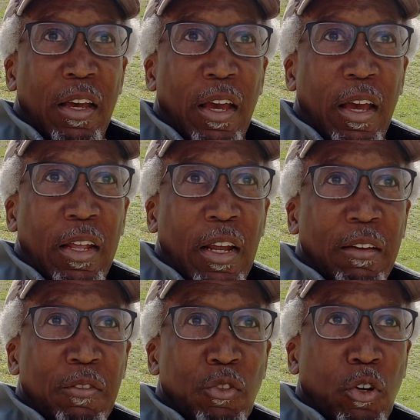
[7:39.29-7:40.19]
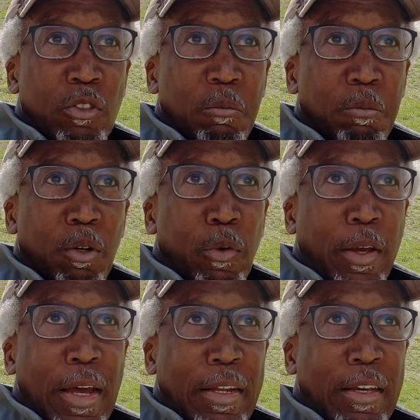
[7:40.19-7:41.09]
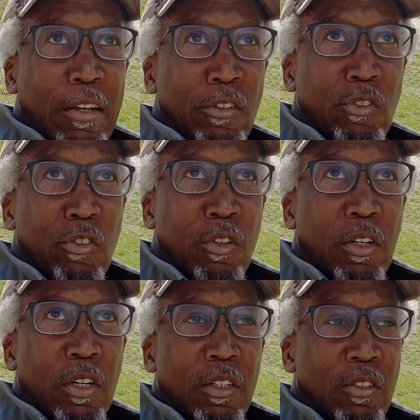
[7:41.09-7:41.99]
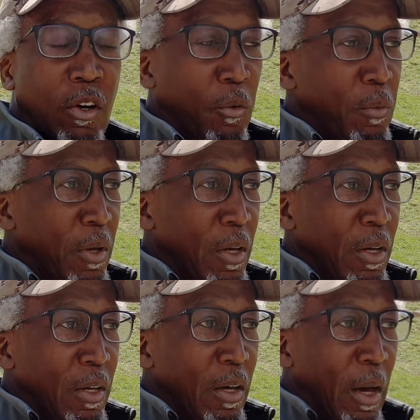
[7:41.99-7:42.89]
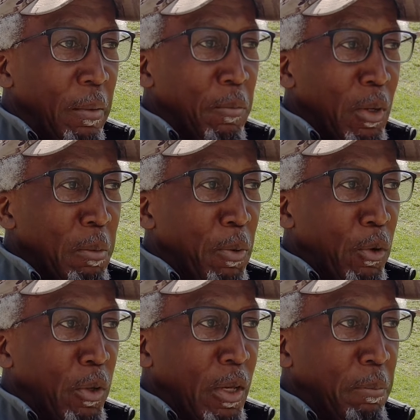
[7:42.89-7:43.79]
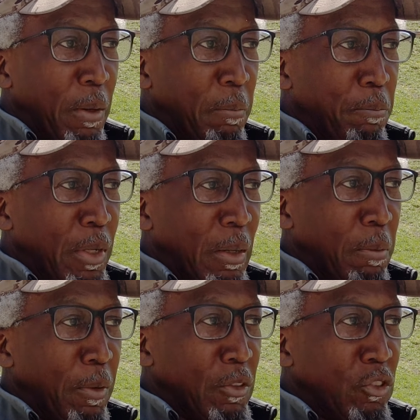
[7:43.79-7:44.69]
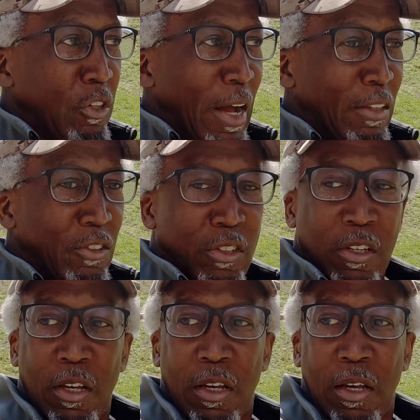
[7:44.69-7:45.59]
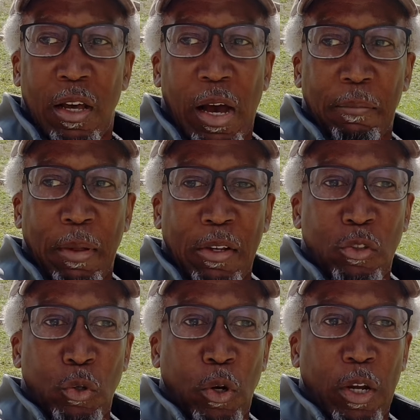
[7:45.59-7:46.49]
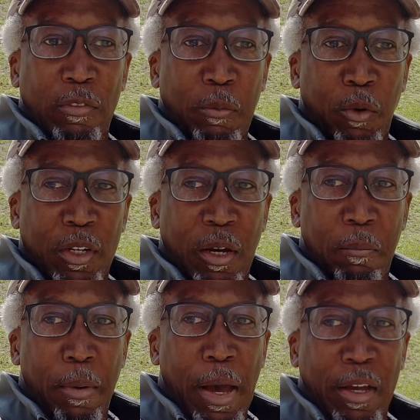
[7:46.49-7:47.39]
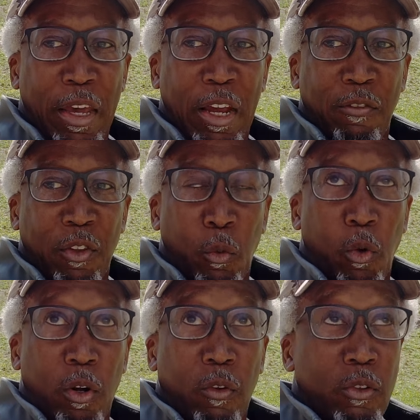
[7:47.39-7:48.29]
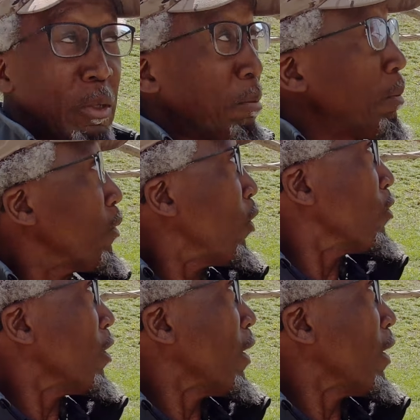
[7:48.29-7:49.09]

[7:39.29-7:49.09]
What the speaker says: And I even saw some blue-gray gnatcatchers. So I'm going to be putting up a bunch of shots. I'm not sure if I'm going to come back here for the waterfall simply because the